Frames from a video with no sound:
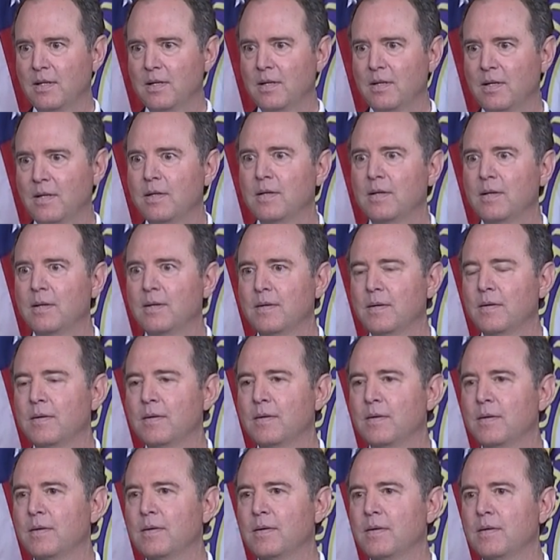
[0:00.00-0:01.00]

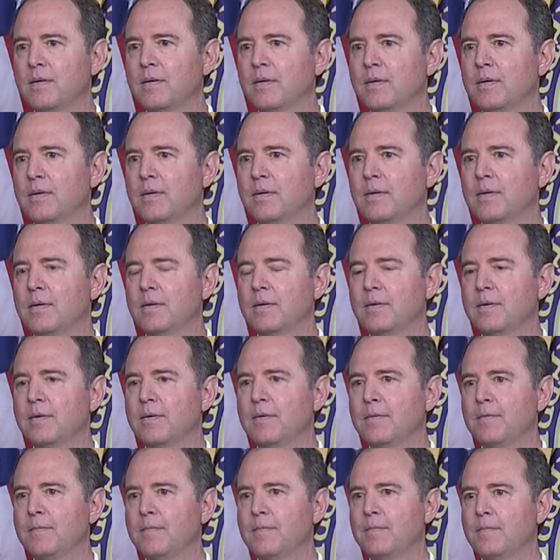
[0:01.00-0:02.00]

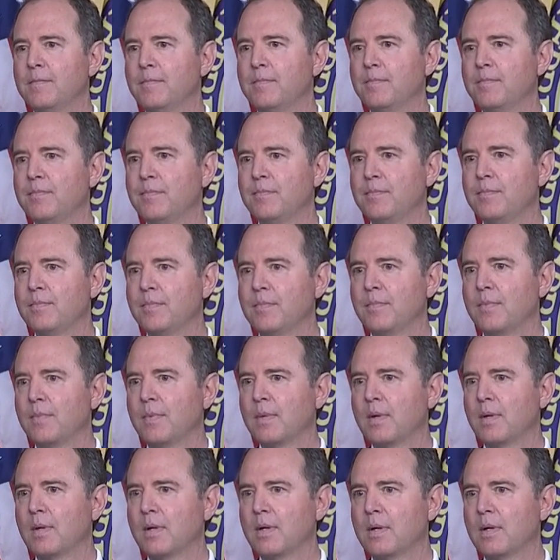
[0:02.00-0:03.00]

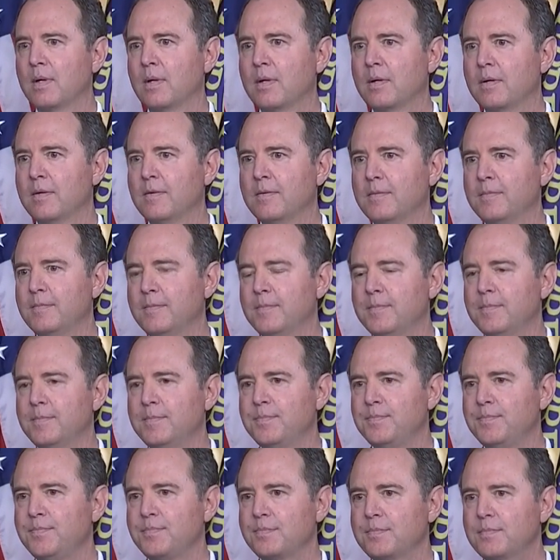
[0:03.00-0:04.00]

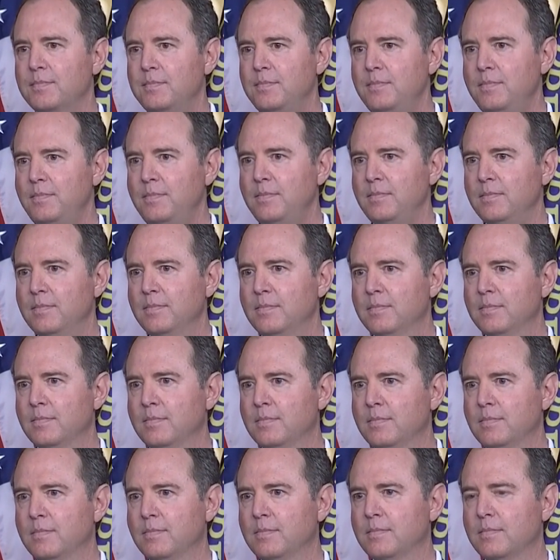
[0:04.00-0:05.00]

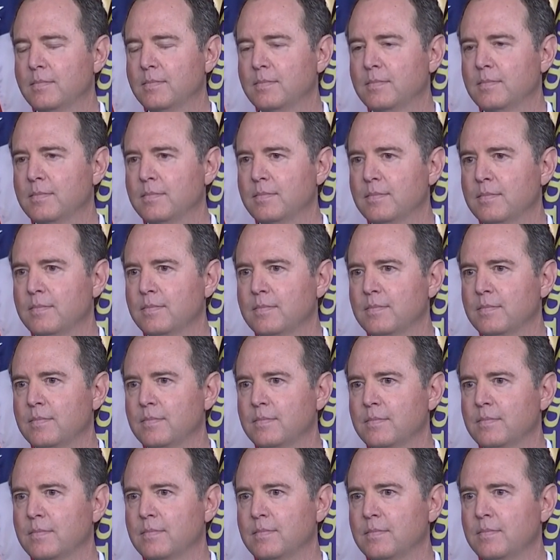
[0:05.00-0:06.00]

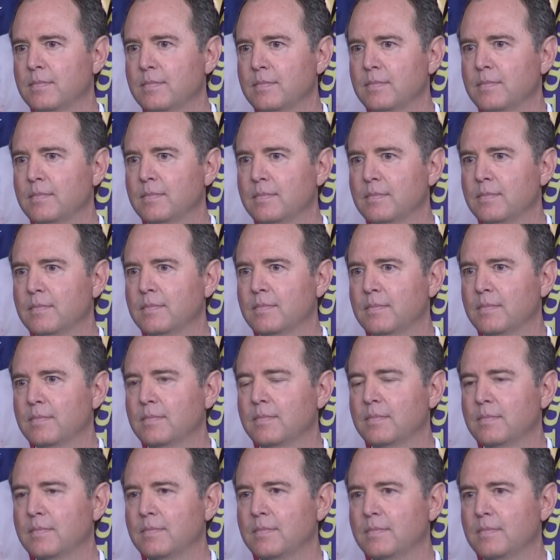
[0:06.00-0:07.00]

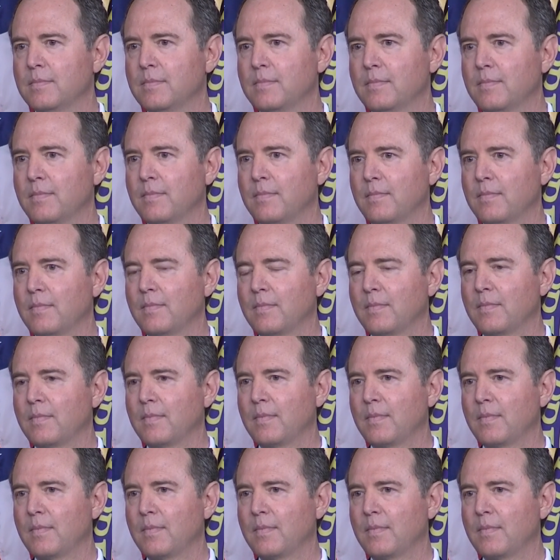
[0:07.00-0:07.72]
(no one is talking)